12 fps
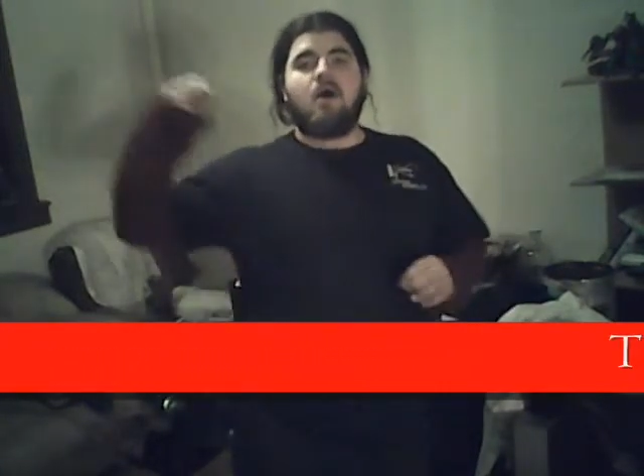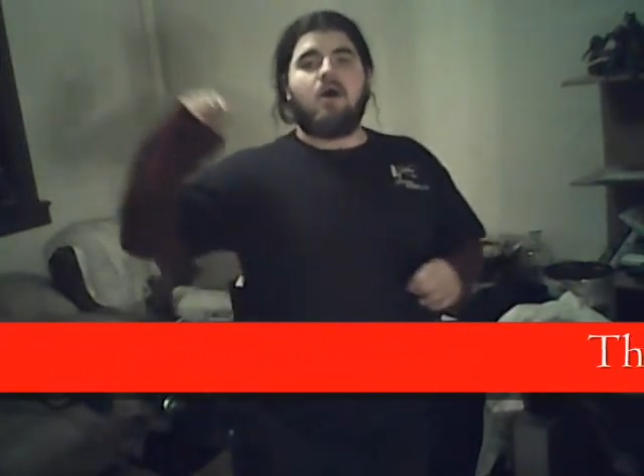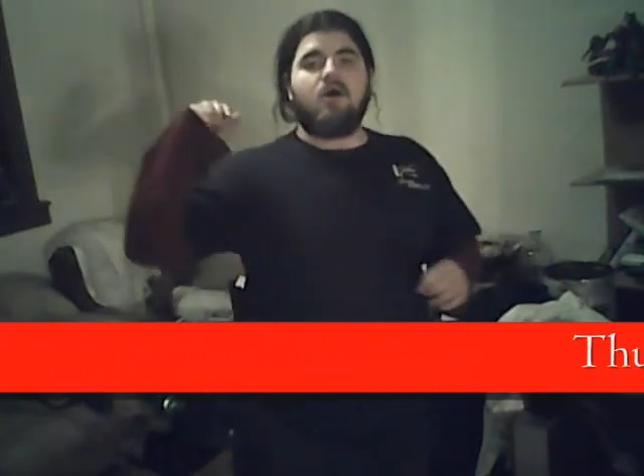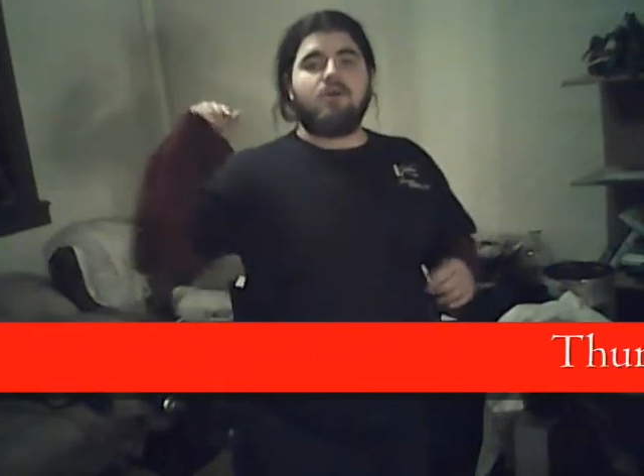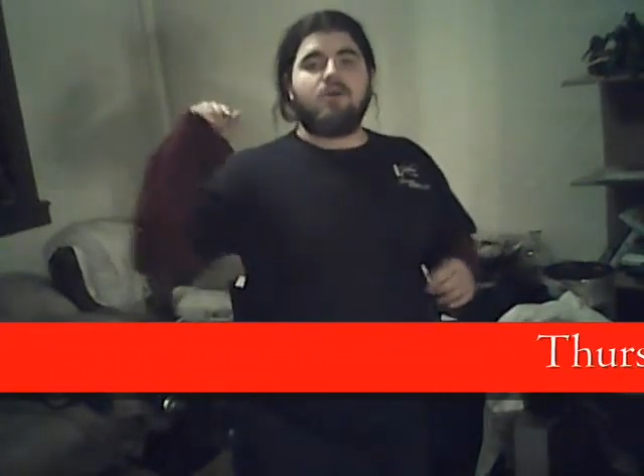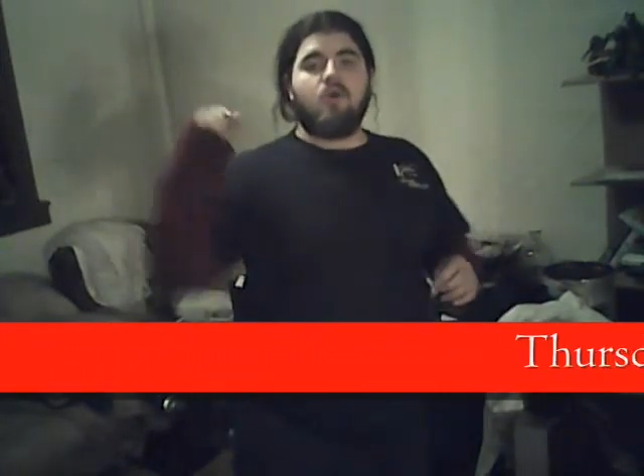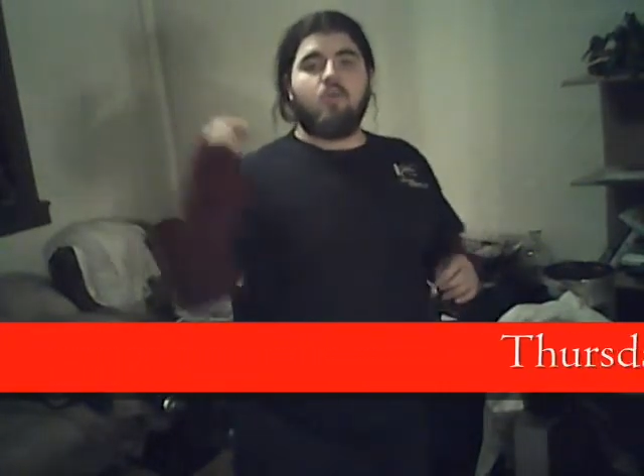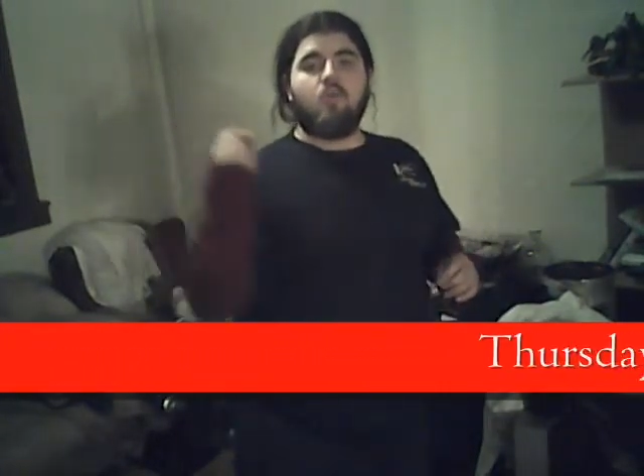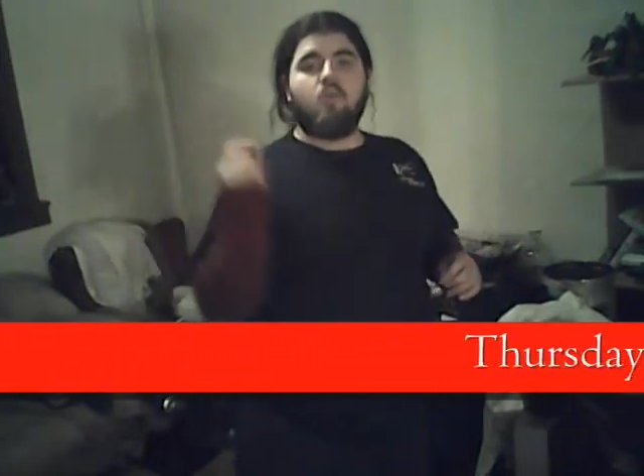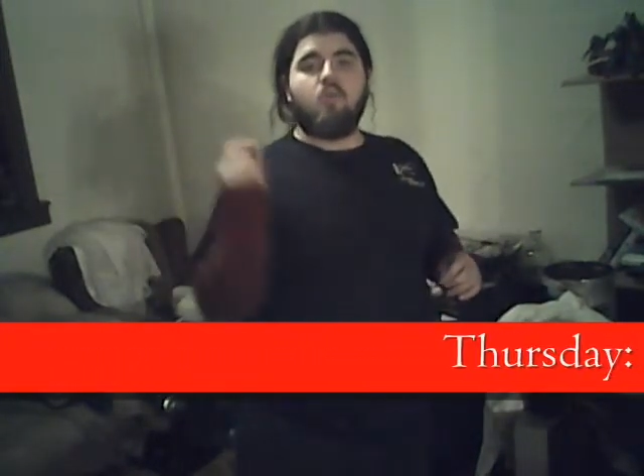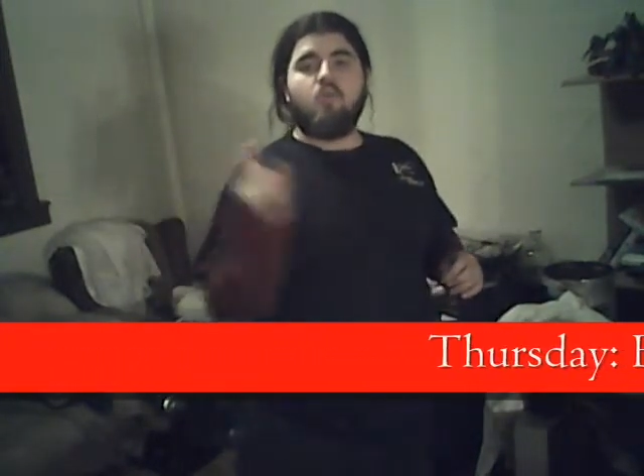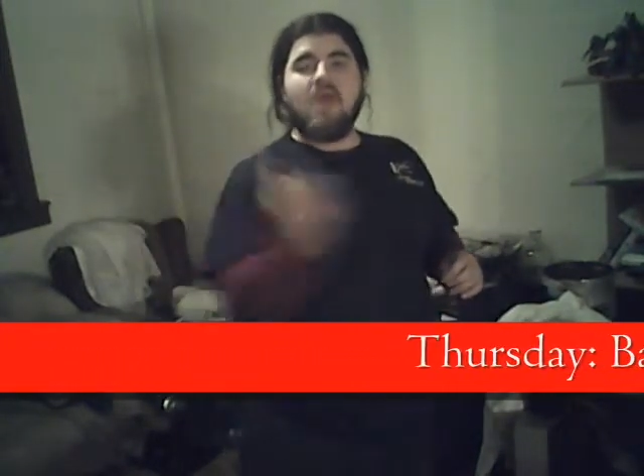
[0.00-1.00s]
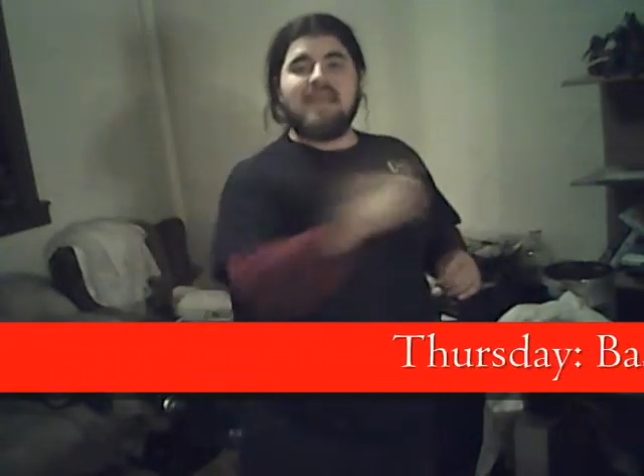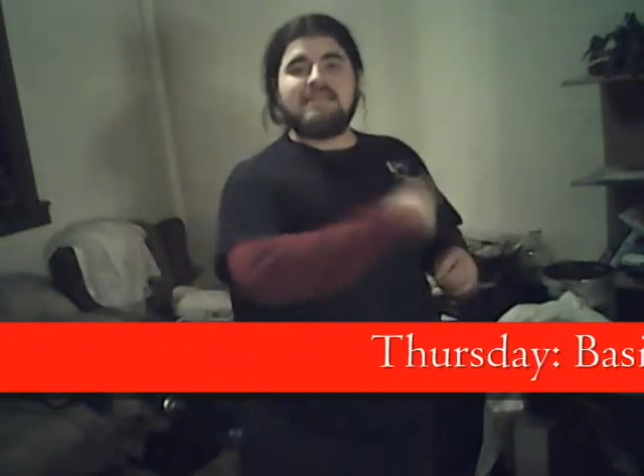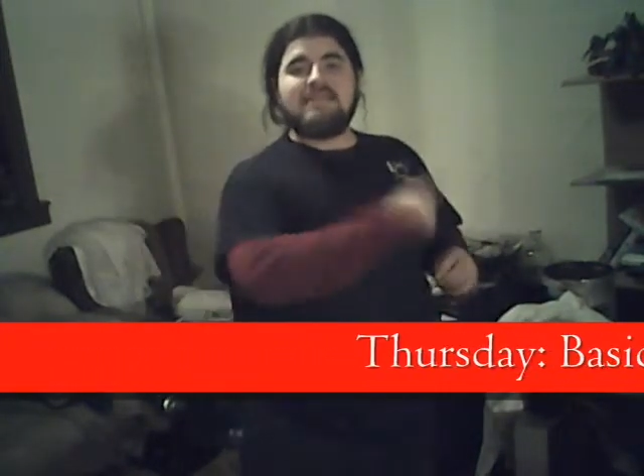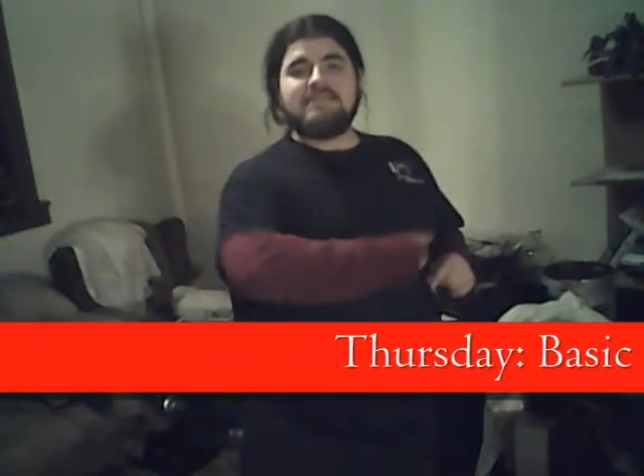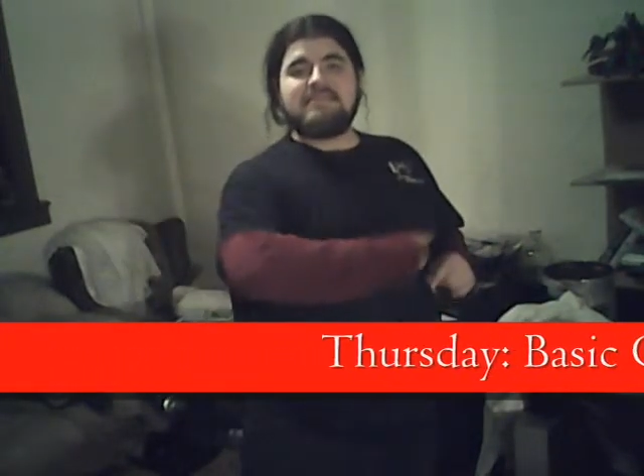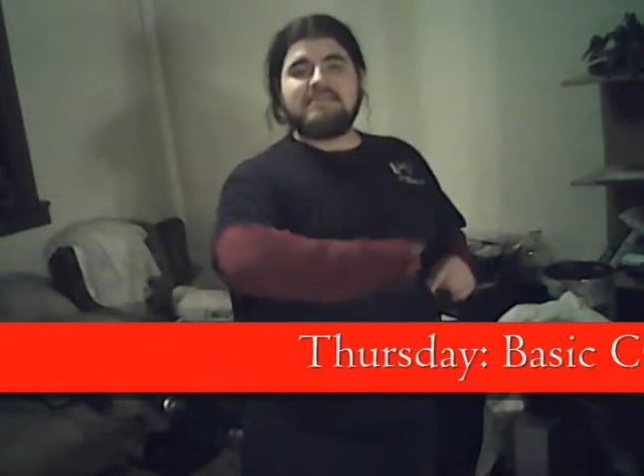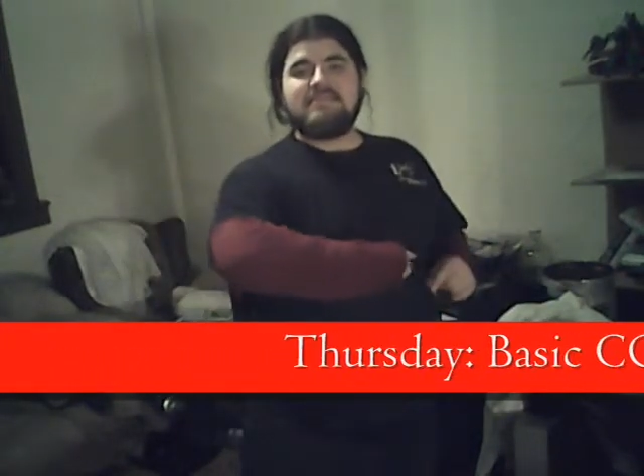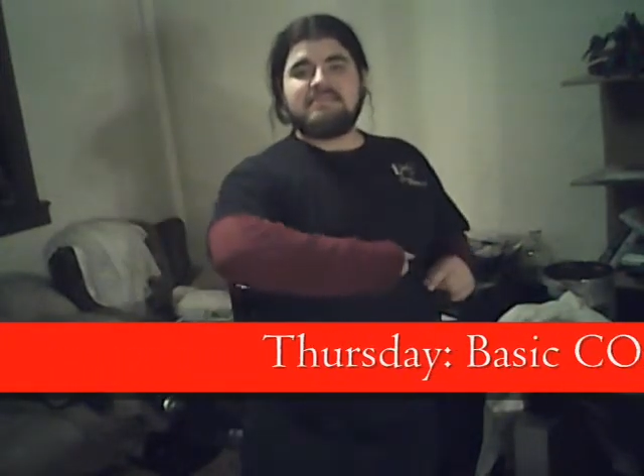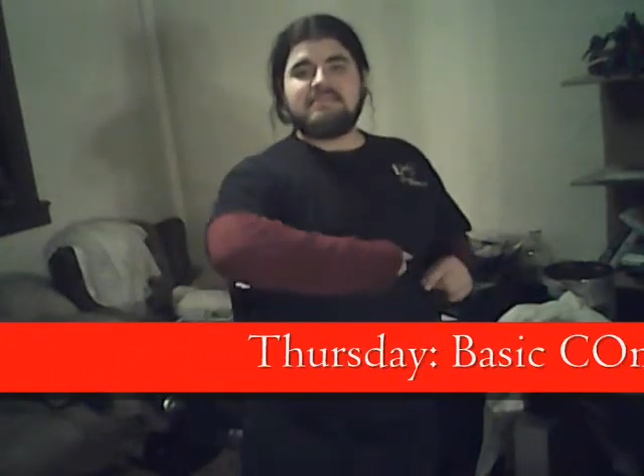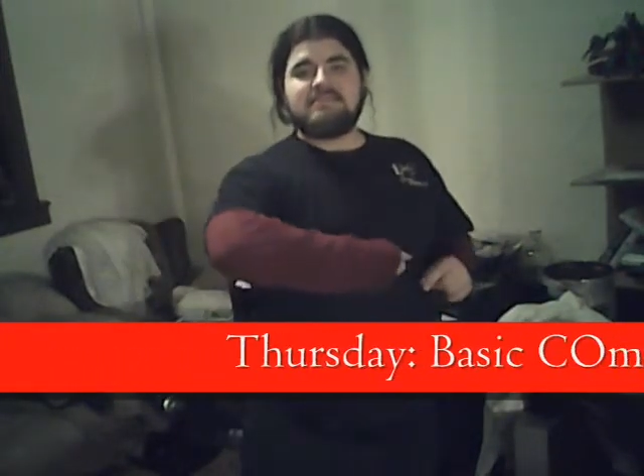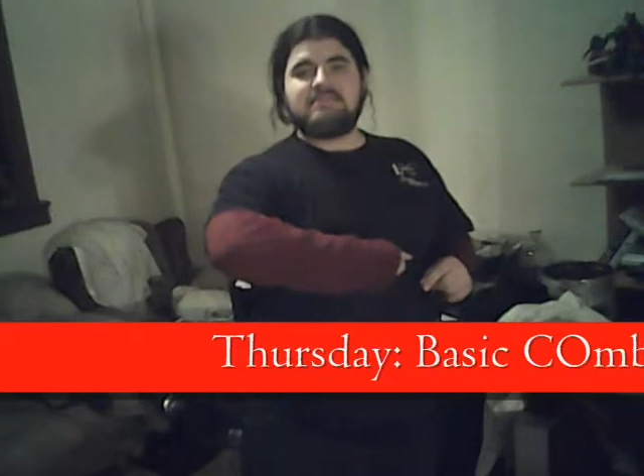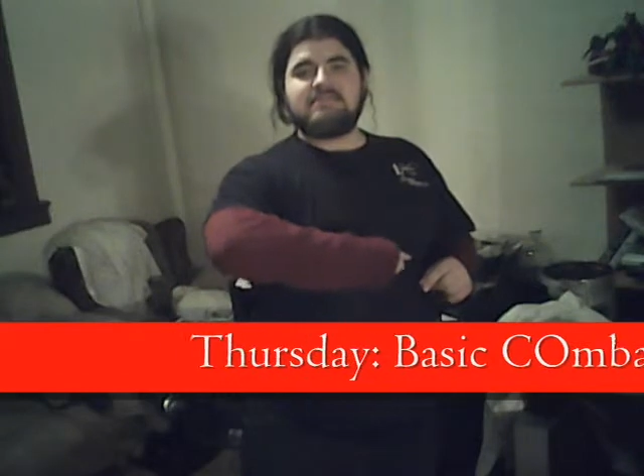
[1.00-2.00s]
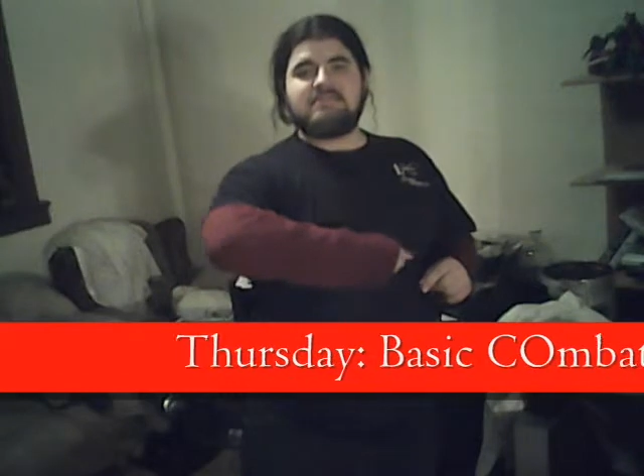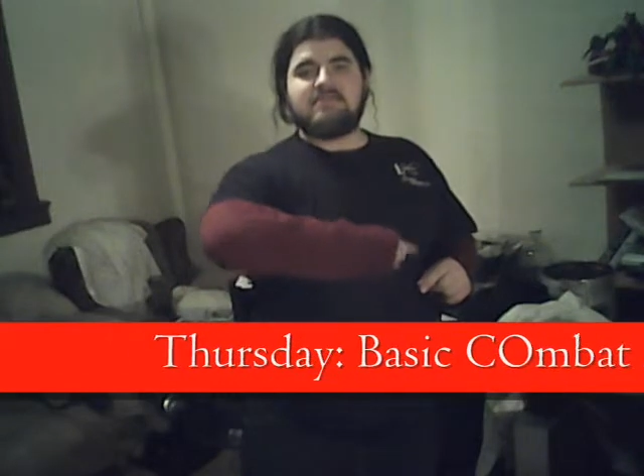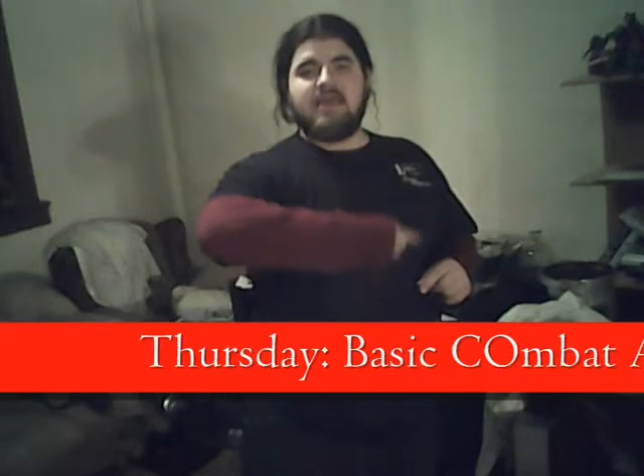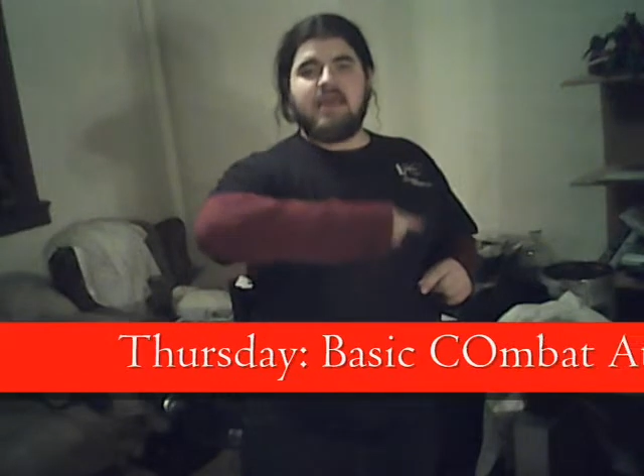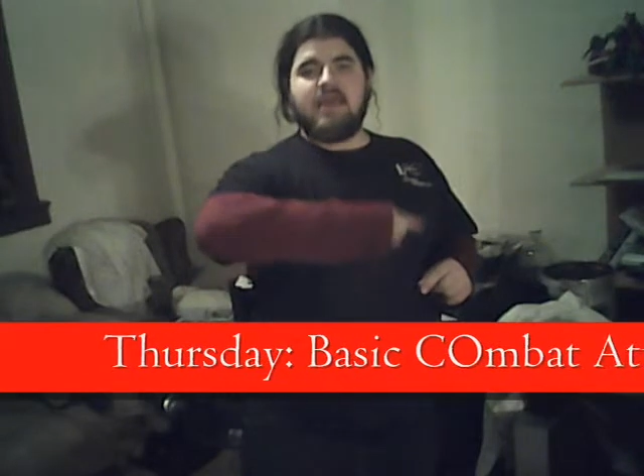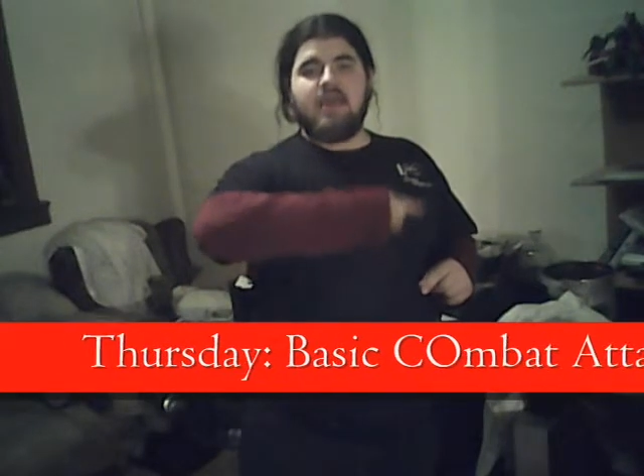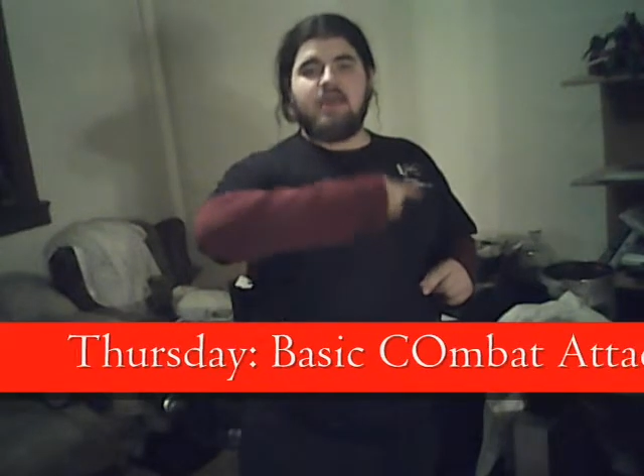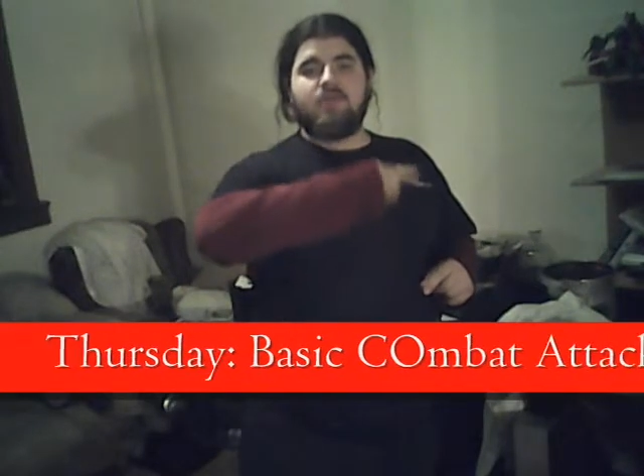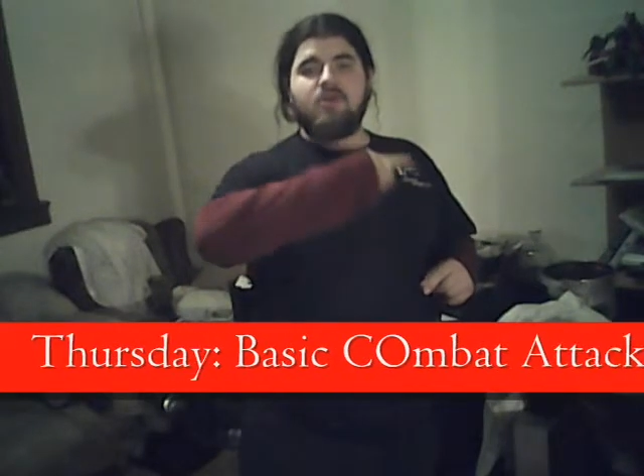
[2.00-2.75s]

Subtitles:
On Wednesday,